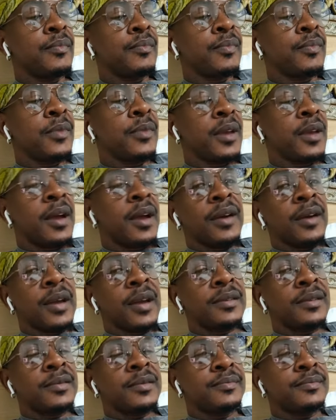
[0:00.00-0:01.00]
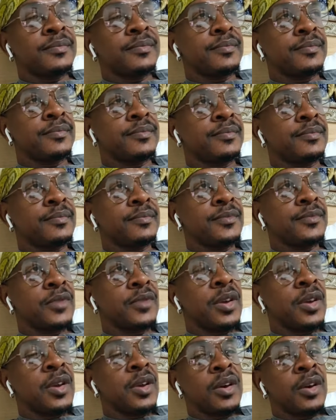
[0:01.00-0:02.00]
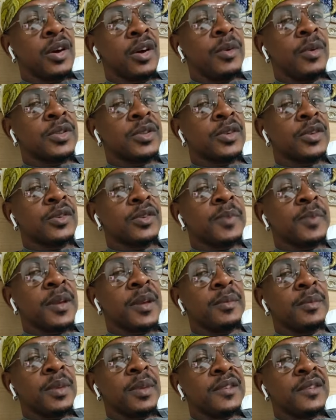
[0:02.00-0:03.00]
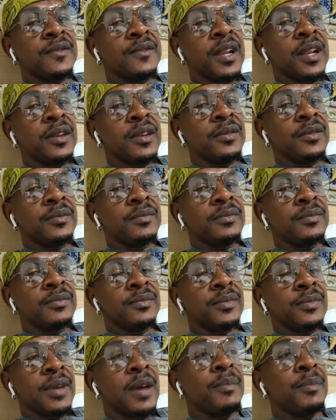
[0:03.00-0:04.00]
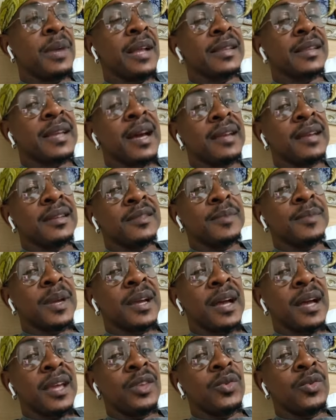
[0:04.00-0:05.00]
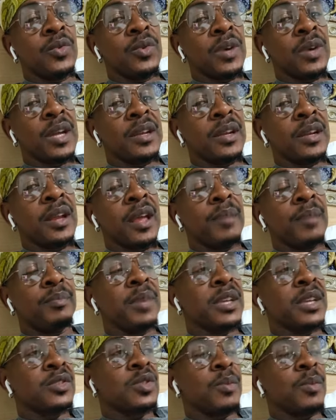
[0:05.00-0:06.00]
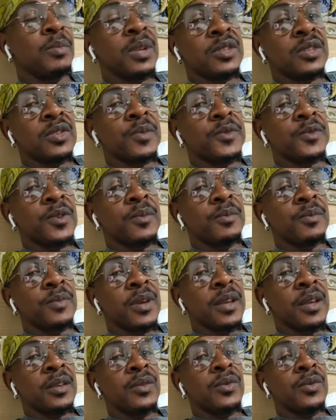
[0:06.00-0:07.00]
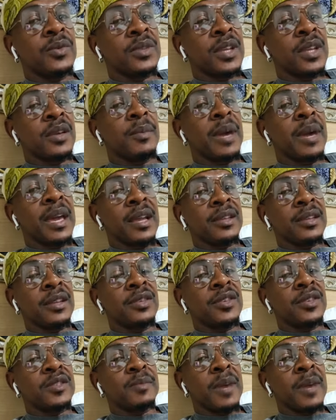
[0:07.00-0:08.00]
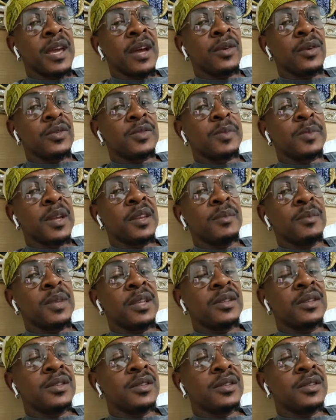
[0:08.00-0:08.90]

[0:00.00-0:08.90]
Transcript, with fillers: Alright. How much your house on the beach value? And me I thought this because you, and I like mix up, mix up something. And you, so you buy you just buy a house on the beach.